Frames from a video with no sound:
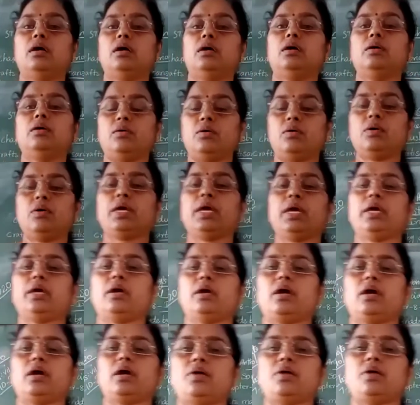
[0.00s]
Okay,
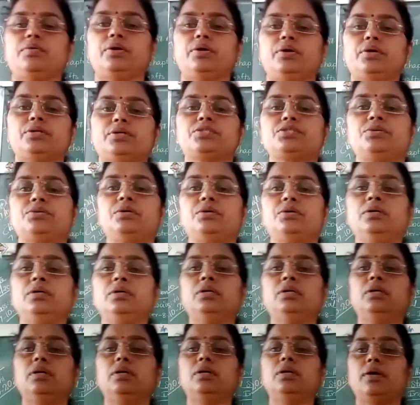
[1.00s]
have you understood?
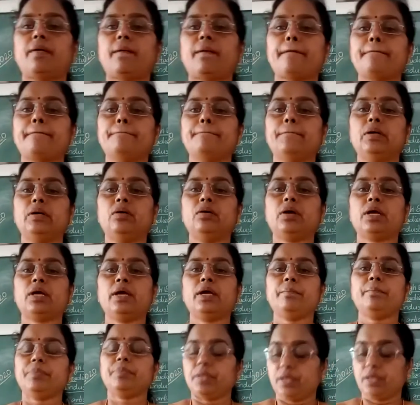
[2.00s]
Okay,
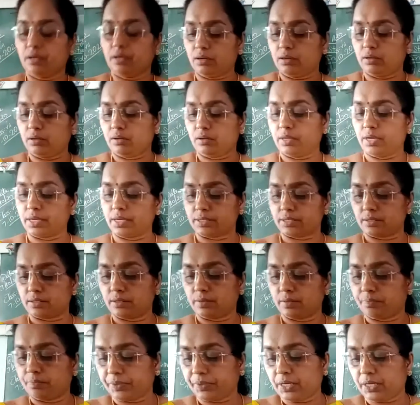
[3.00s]
yes.
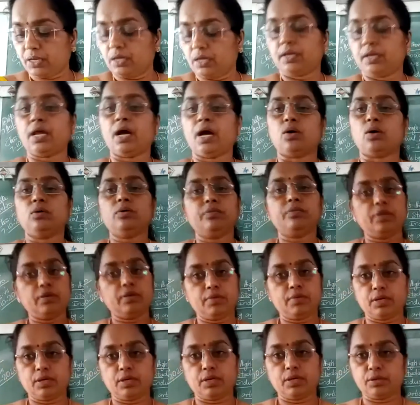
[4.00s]
Now we
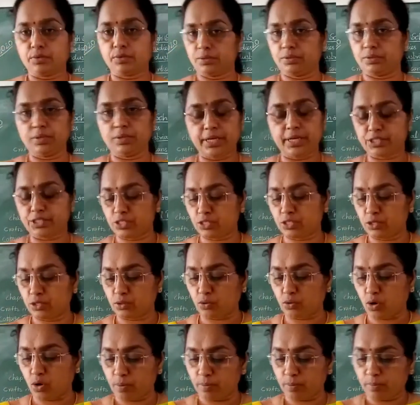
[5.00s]
will go to next
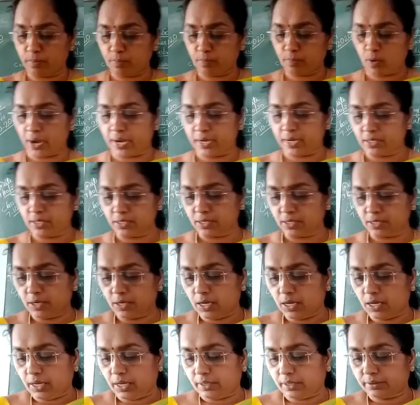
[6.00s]
point.
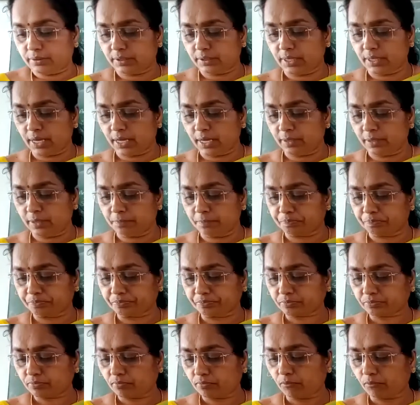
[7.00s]
Then
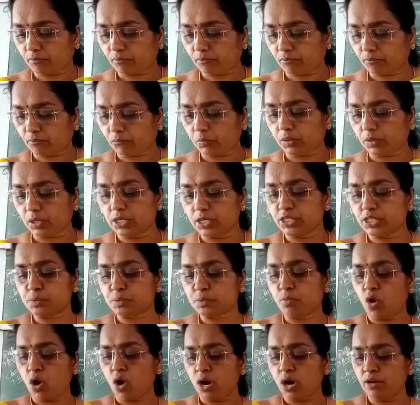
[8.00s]
small
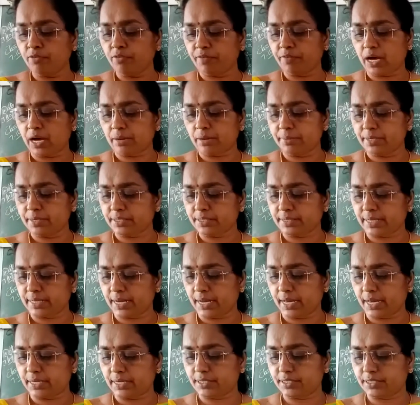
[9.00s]
farmers and
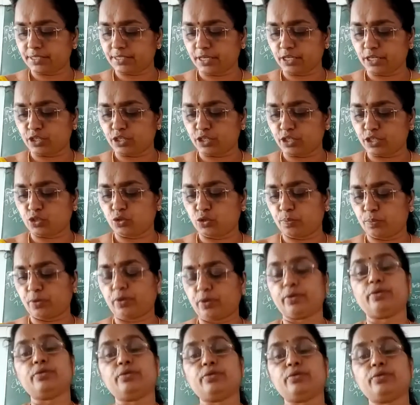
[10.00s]
artisans to
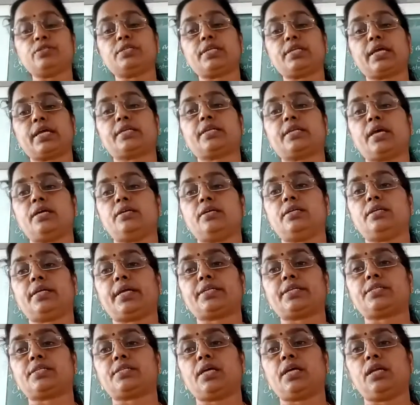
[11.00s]
produce
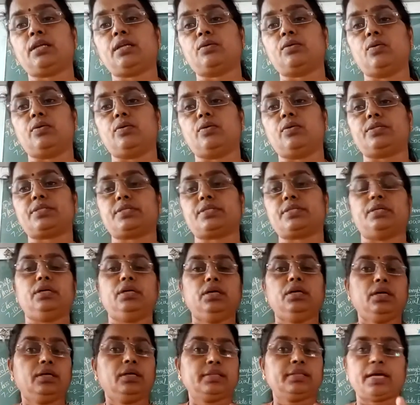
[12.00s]
textile goods.
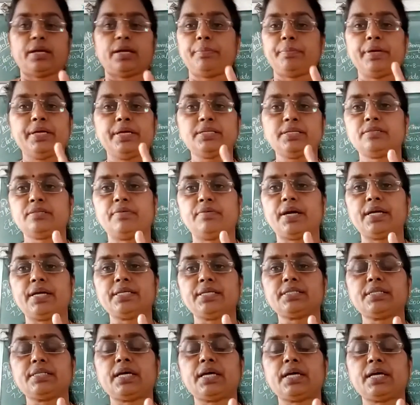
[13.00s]
That means what is
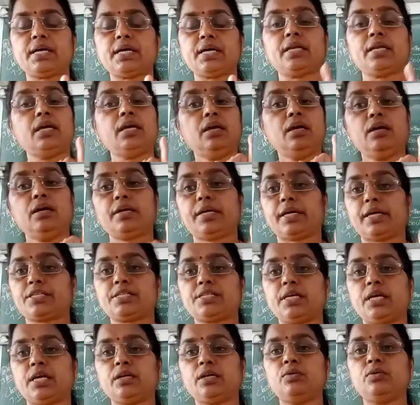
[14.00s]
that?
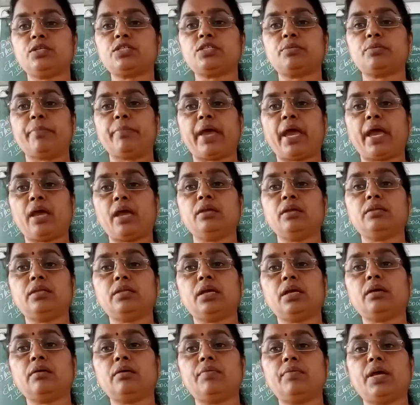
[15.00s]
Textile goods, main
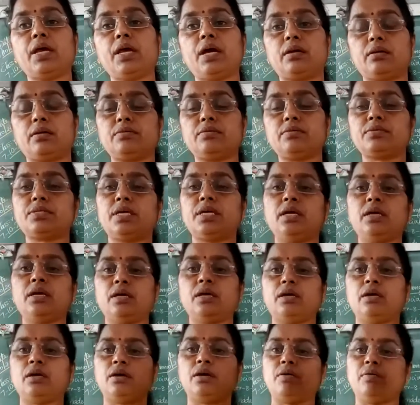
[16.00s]
thing we are
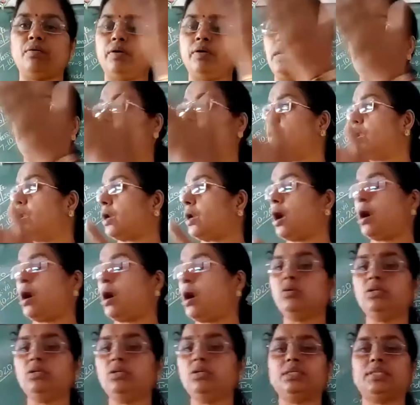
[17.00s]
seeing here all
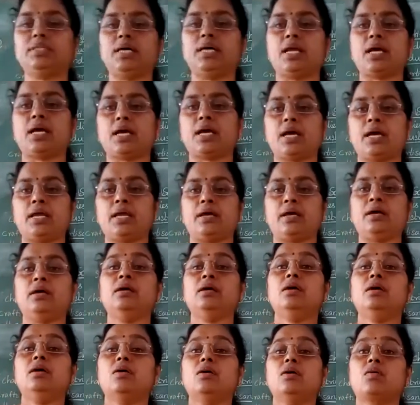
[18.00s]
around the Telangana,
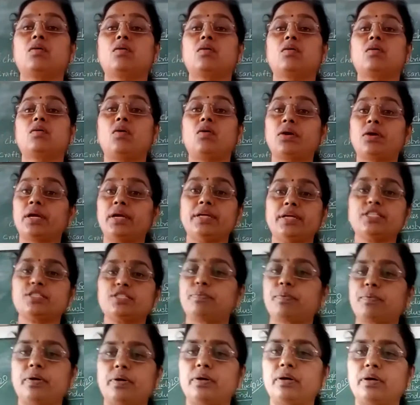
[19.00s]
cotton is
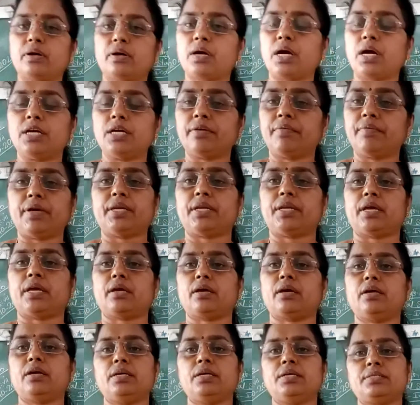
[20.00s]
cultivating,
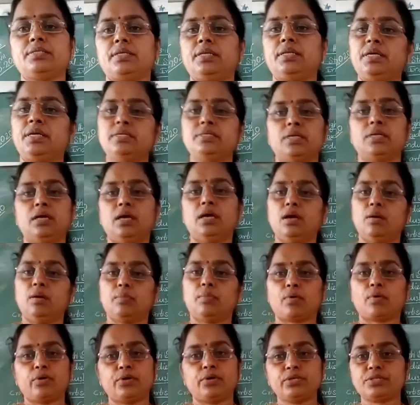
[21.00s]
isn't it?
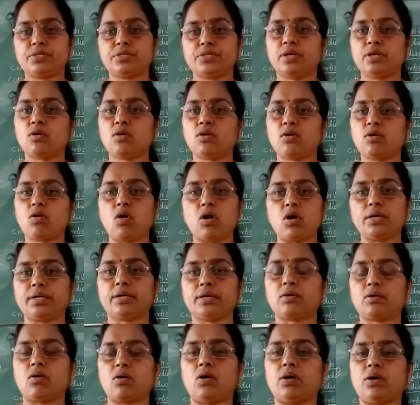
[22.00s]
Producing
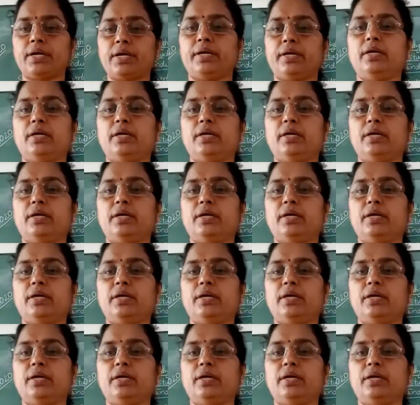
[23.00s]
cotton.